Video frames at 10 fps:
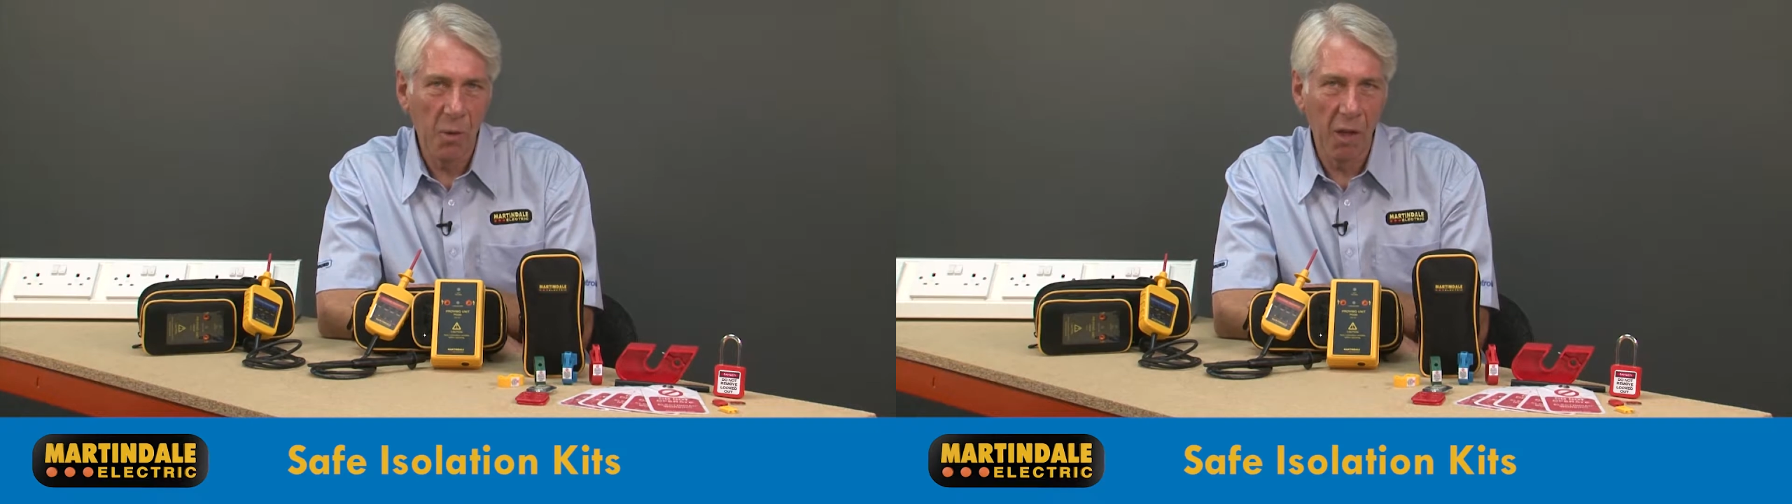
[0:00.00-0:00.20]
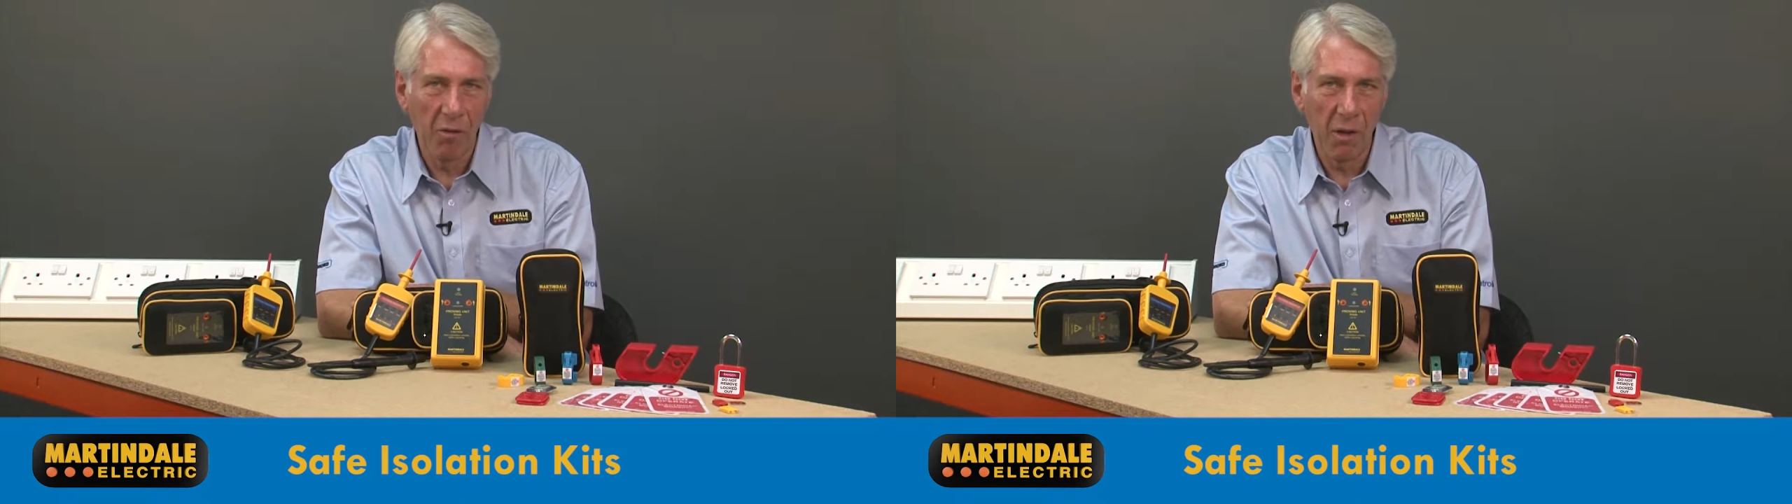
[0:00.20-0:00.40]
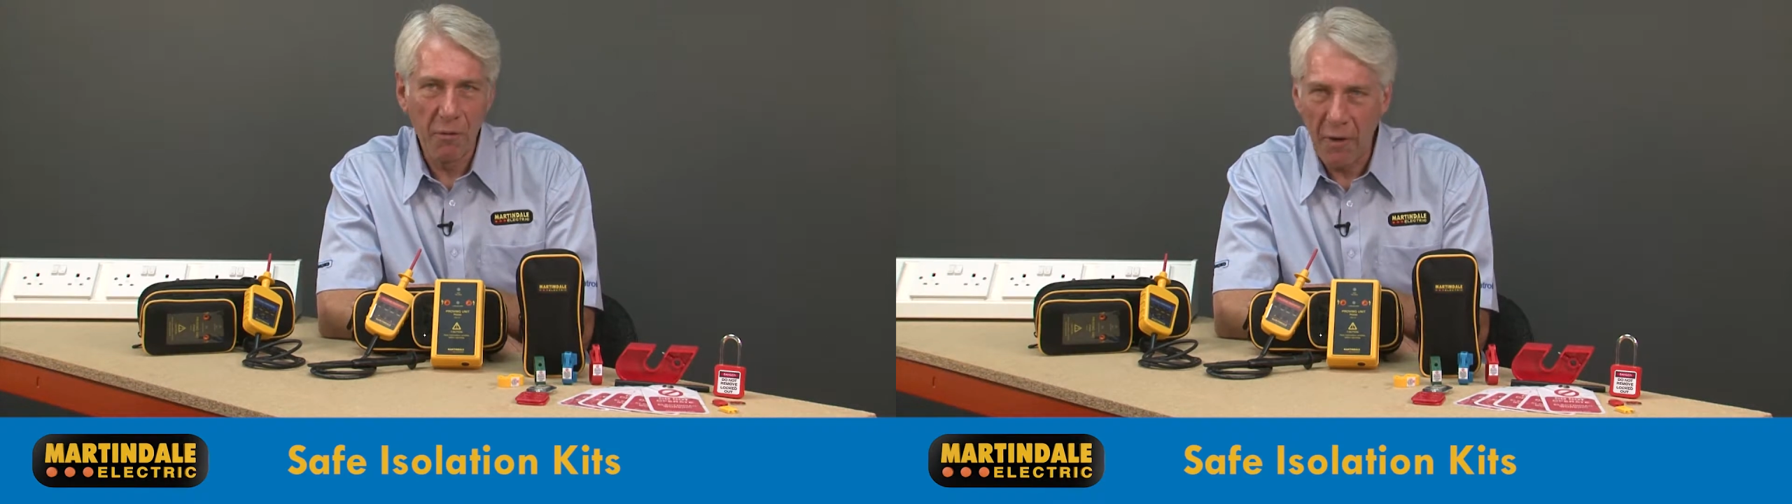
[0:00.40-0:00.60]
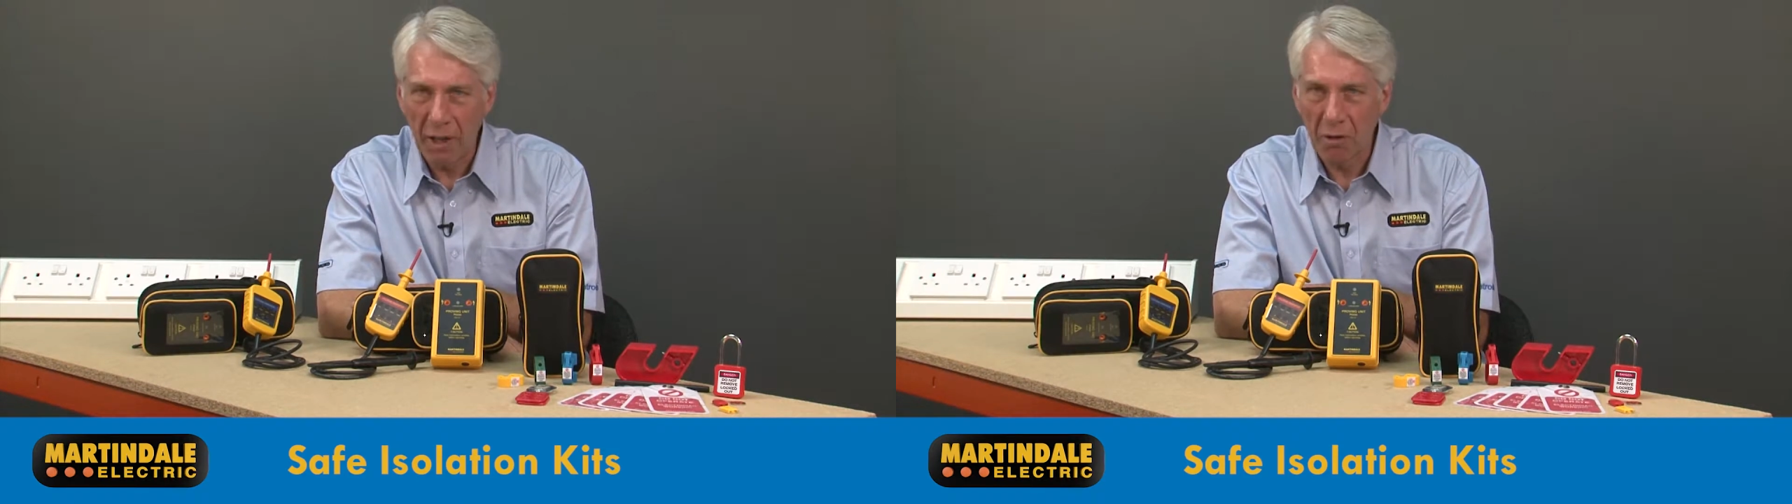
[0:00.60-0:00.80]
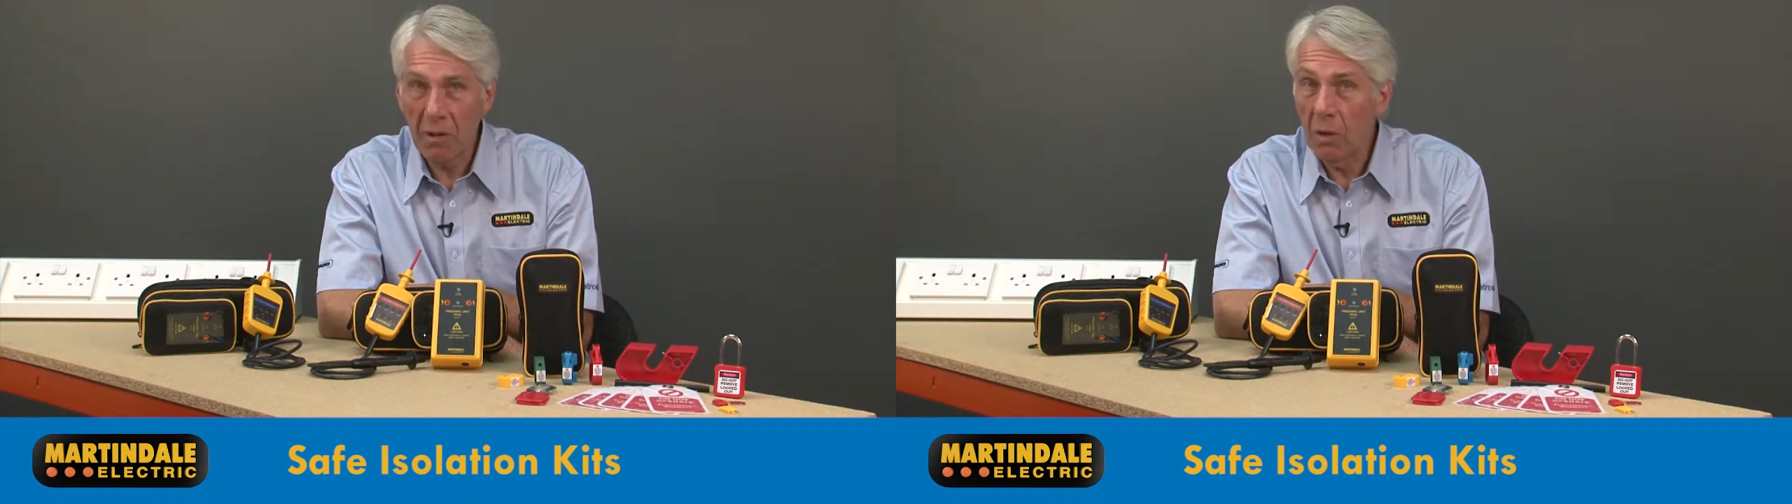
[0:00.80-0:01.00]
whether in a
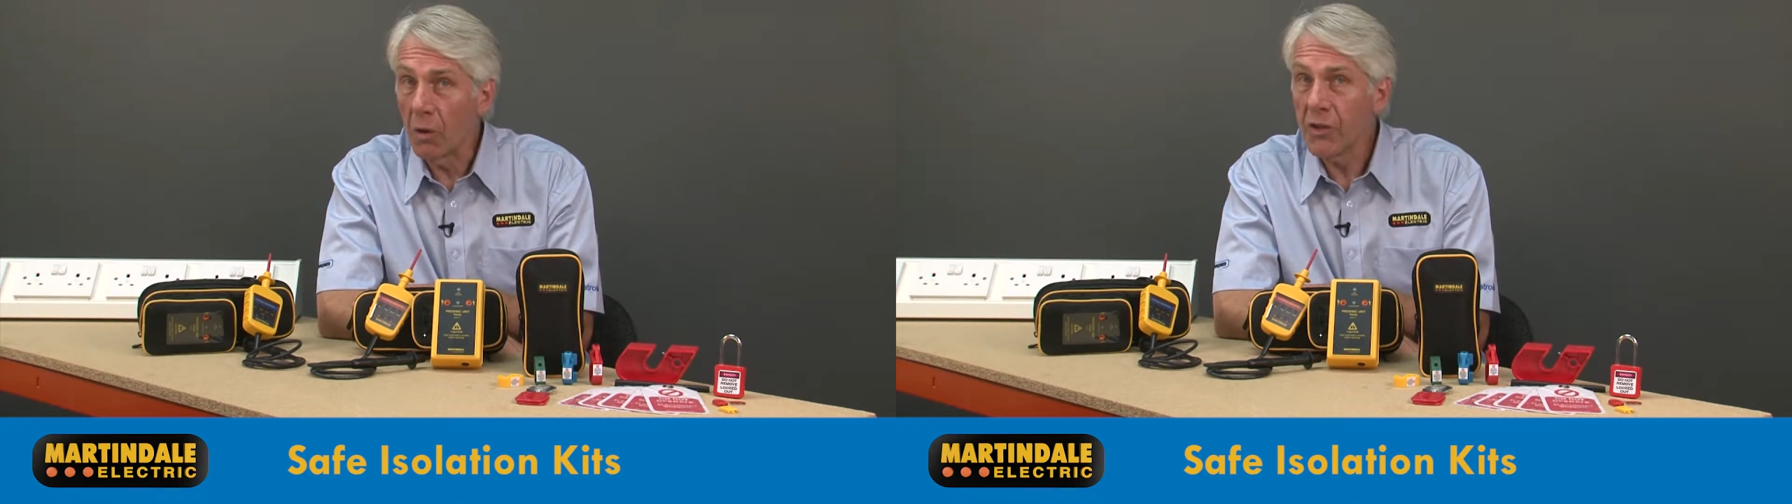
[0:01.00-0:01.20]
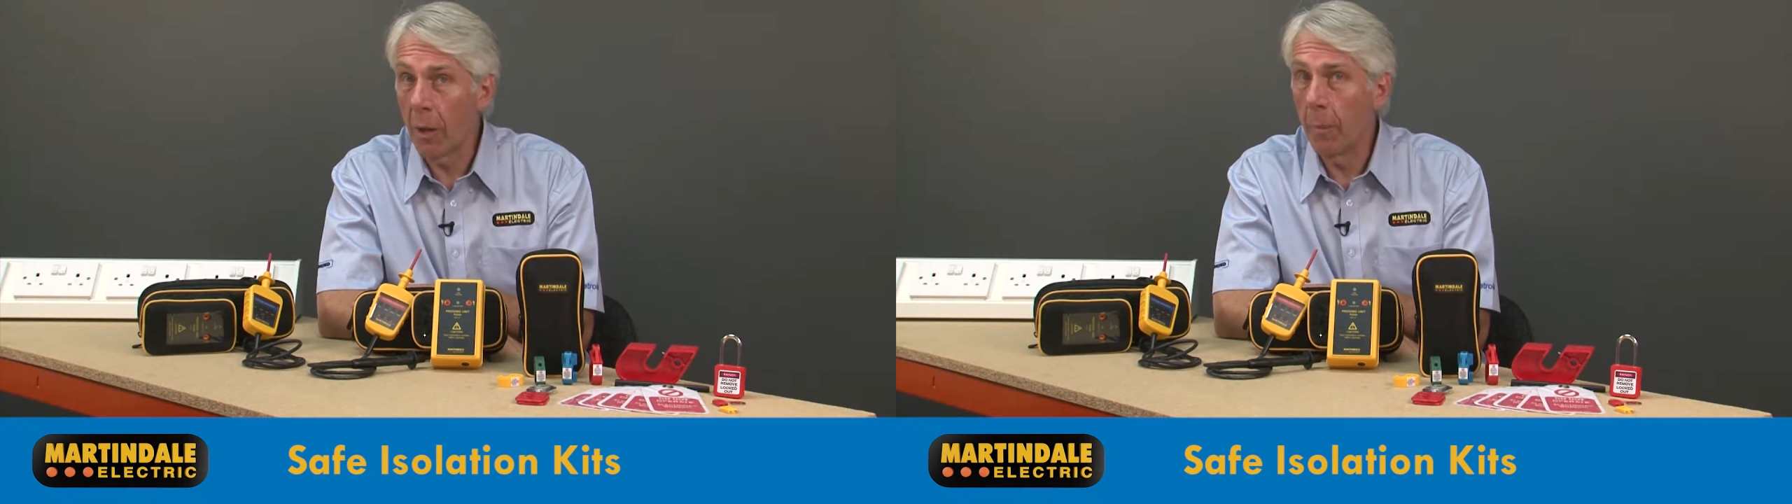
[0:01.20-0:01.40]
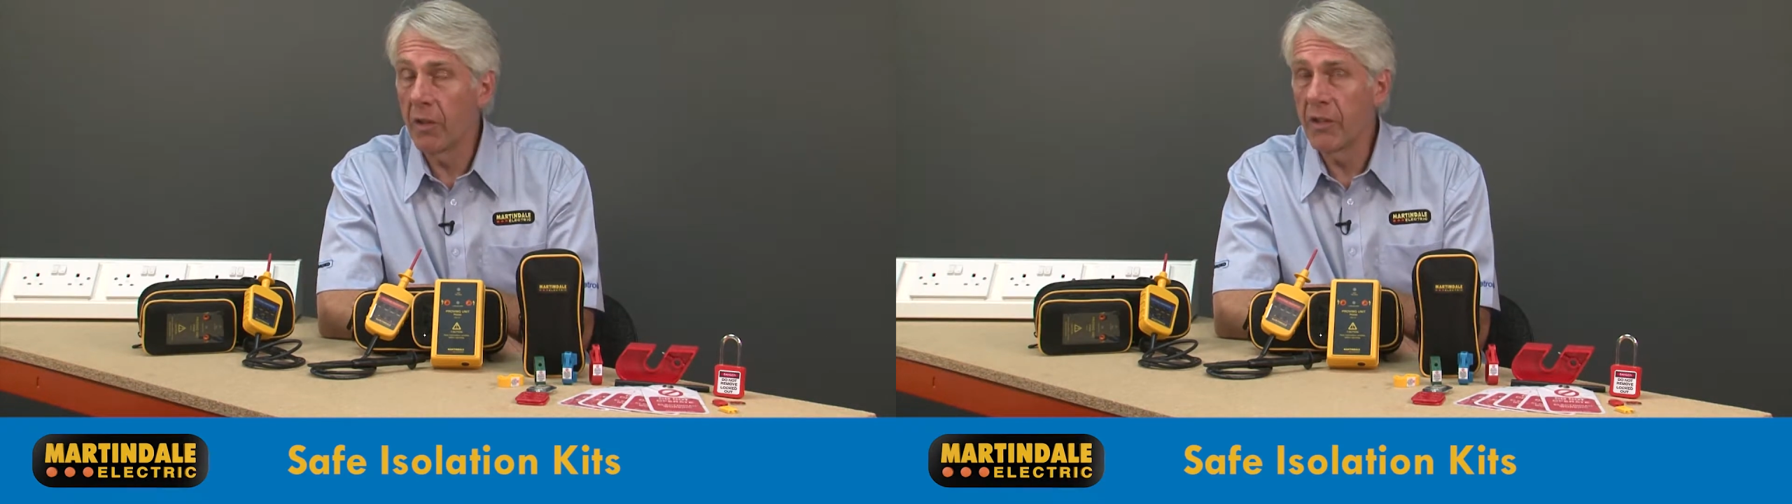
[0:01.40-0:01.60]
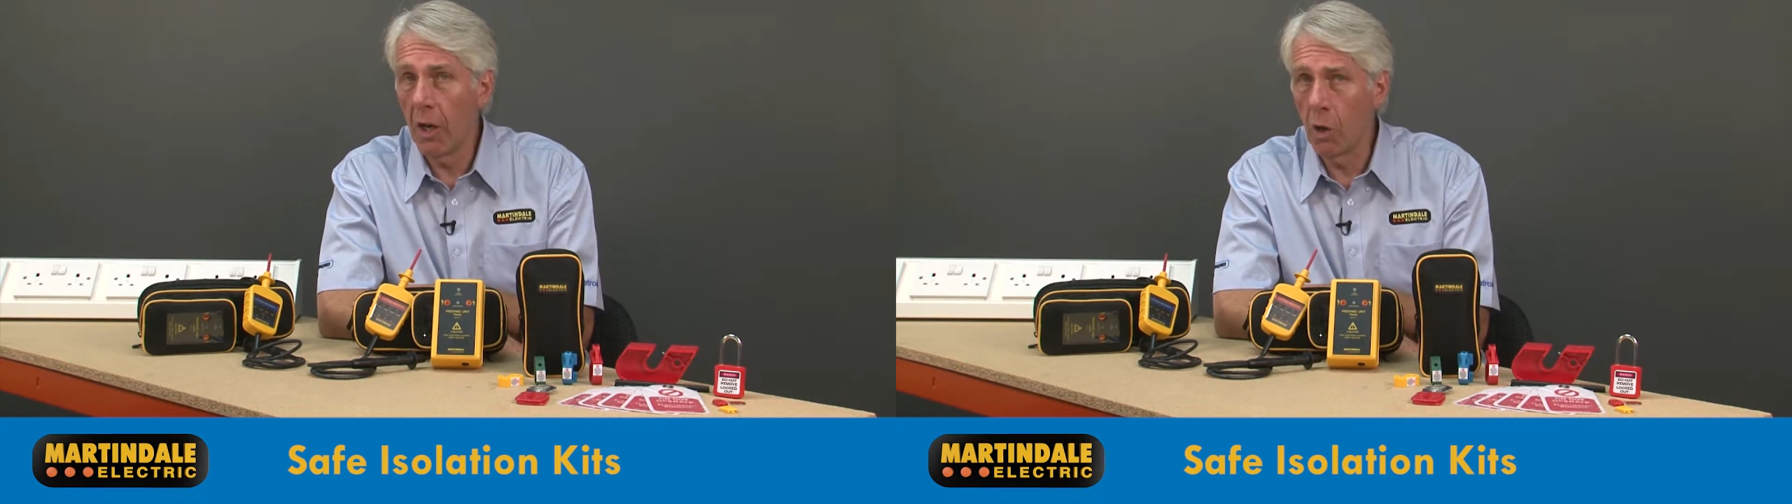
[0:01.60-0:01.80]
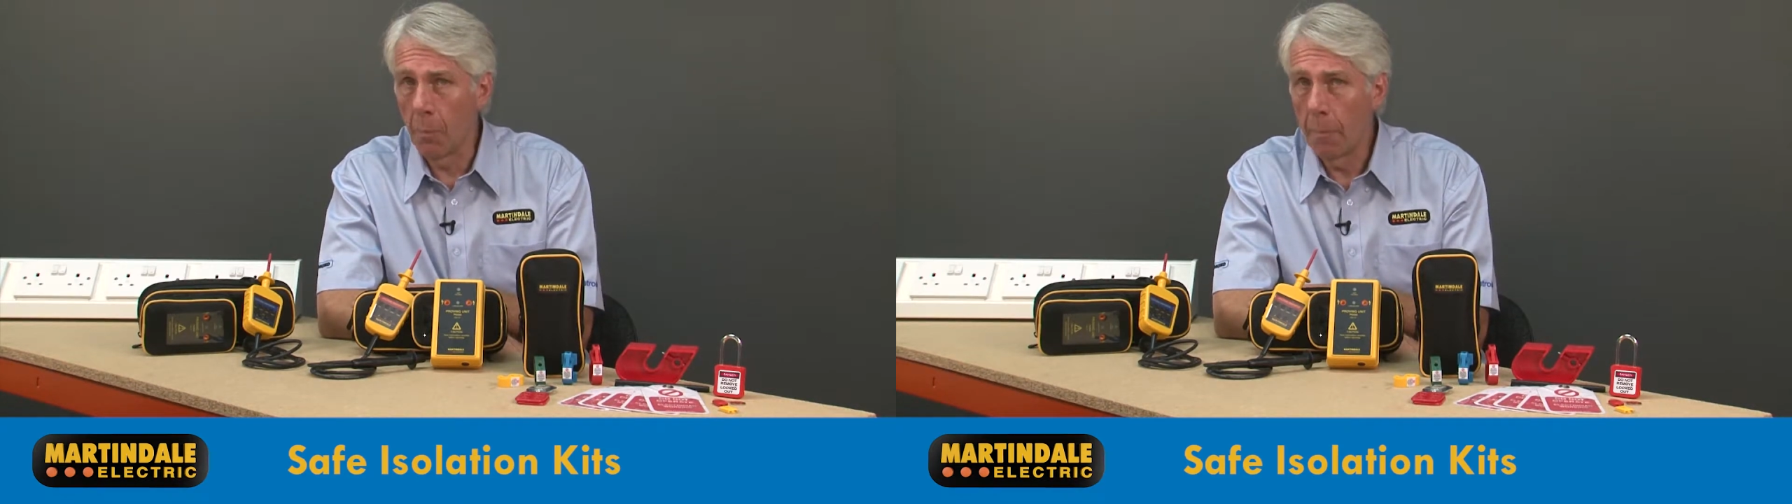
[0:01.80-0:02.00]
factory or someone's
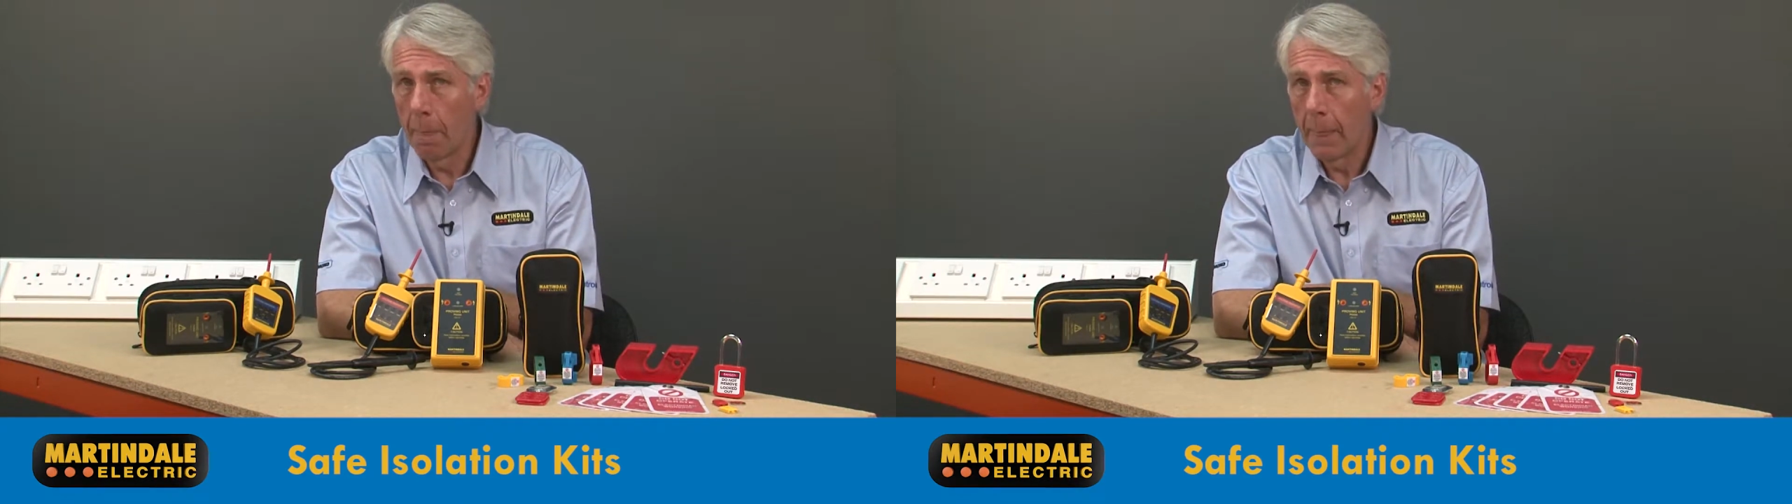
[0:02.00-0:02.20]
home,